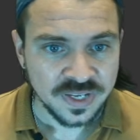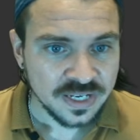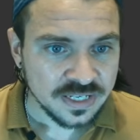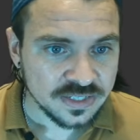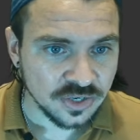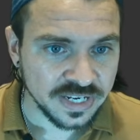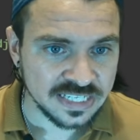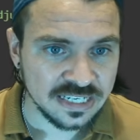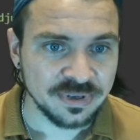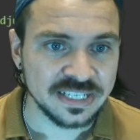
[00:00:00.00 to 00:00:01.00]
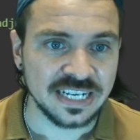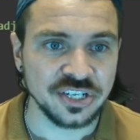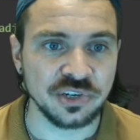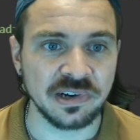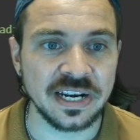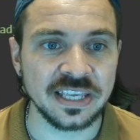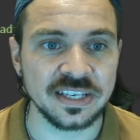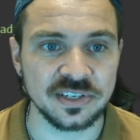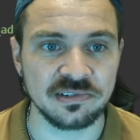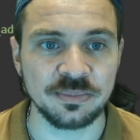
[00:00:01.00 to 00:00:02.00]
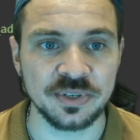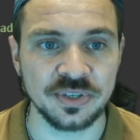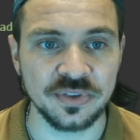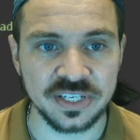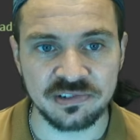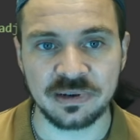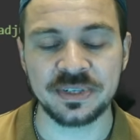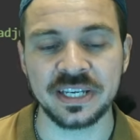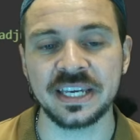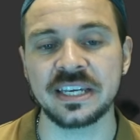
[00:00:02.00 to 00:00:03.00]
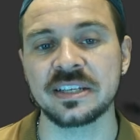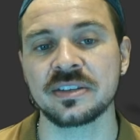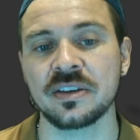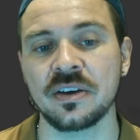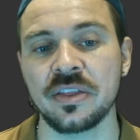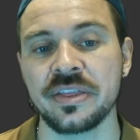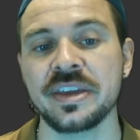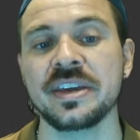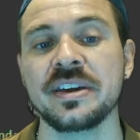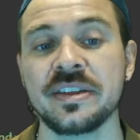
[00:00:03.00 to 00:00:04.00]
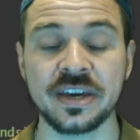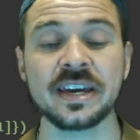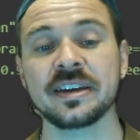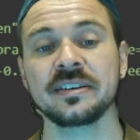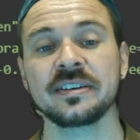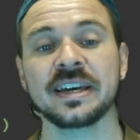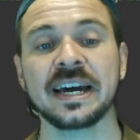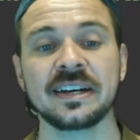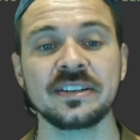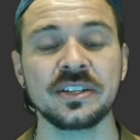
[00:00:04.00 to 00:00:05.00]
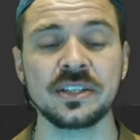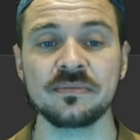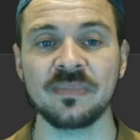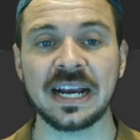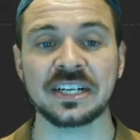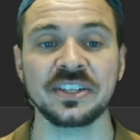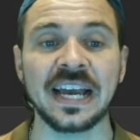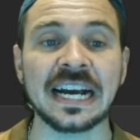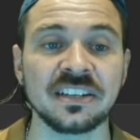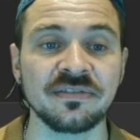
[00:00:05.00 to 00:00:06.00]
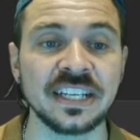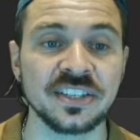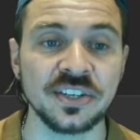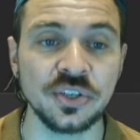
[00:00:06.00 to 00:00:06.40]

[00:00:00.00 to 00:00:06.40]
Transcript: So next step is actually creating this script. So this script is the thing that actually activates and